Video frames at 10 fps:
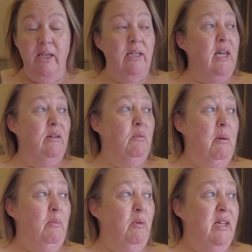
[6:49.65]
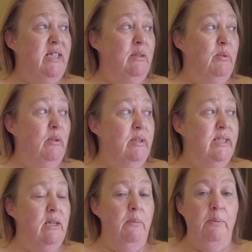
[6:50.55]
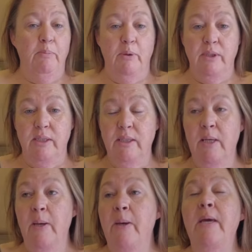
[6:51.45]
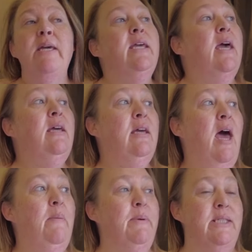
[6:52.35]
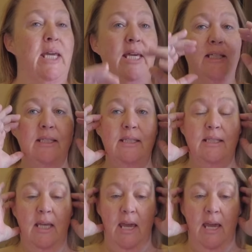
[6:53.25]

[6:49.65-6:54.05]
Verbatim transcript: I can't remember where he said we're going to stop, but yeah, happy days.